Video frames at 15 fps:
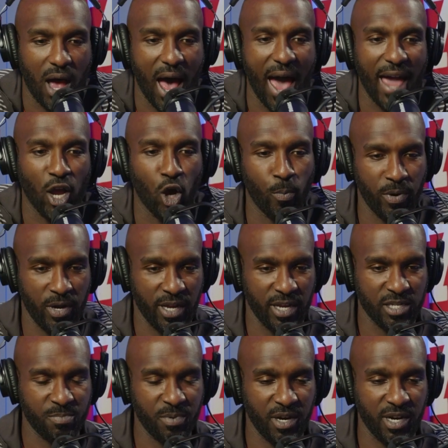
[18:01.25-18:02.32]
eye-opening
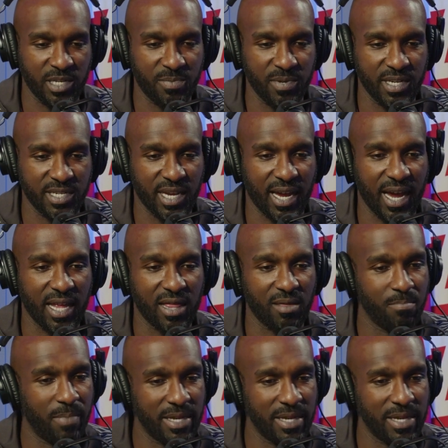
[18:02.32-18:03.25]
experience because I got